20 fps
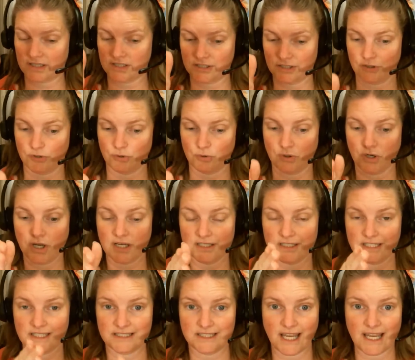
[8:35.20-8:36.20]
to
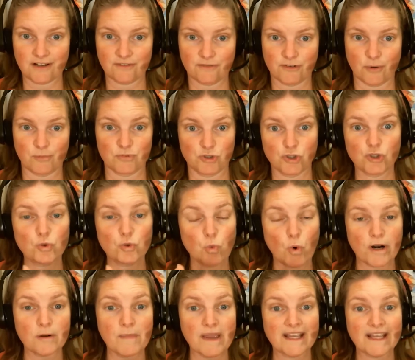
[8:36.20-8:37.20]
take from. So you
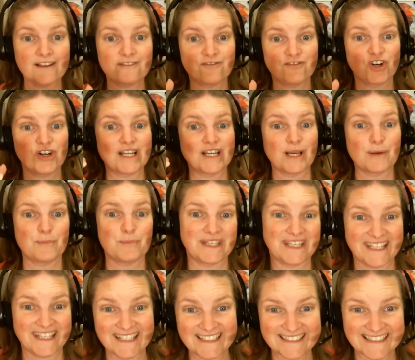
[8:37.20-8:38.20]
want to make it very
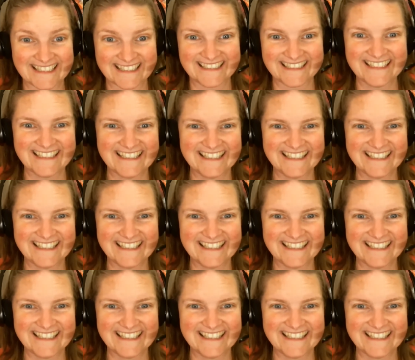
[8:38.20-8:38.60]
appealing